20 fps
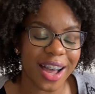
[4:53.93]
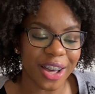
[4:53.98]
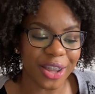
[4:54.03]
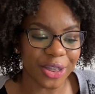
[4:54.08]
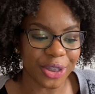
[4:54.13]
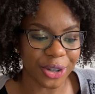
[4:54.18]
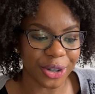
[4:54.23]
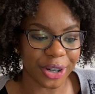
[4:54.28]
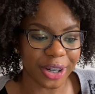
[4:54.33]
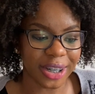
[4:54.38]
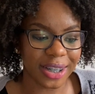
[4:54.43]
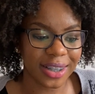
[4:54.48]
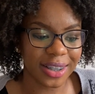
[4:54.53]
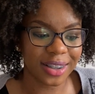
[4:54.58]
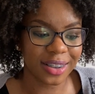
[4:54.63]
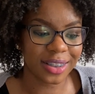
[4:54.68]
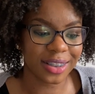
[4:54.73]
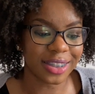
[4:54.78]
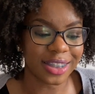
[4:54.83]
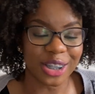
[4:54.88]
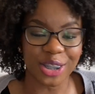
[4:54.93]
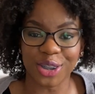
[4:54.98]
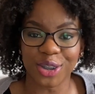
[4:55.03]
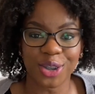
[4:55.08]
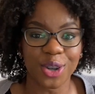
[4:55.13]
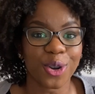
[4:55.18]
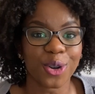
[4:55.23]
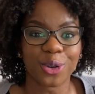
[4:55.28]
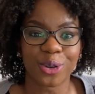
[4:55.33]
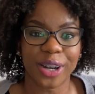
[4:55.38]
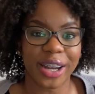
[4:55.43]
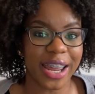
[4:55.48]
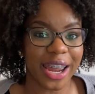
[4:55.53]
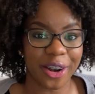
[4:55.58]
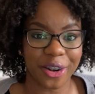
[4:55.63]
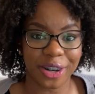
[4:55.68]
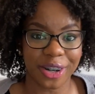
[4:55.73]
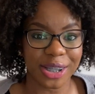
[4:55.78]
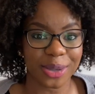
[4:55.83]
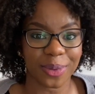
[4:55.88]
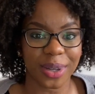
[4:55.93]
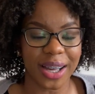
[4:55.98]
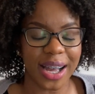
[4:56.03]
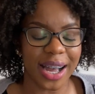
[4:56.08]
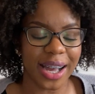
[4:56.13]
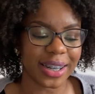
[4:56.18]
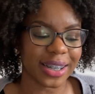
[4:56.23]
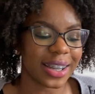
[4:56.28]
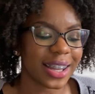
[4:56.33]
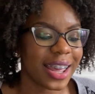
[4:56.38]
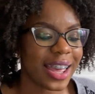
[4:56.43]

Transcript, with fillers: other. There's no gray areas with God.